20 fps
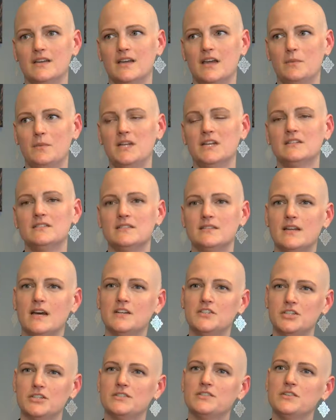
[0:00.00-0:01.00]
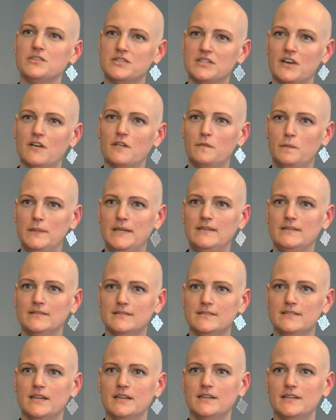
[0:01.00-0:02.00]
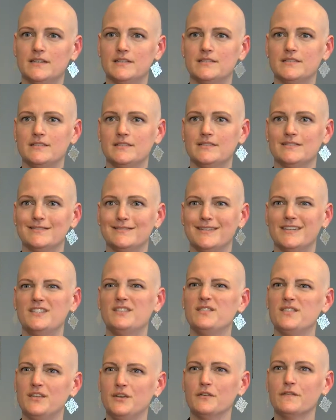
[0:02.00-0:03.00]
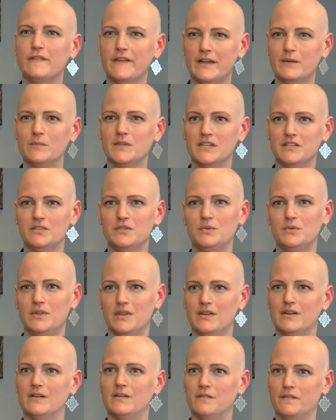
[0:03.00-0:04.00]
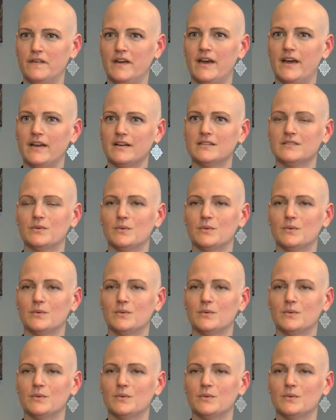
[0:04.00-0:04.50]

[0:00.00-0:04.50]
I mean, it's not just yourself being sick, it's it's your family too that it affects.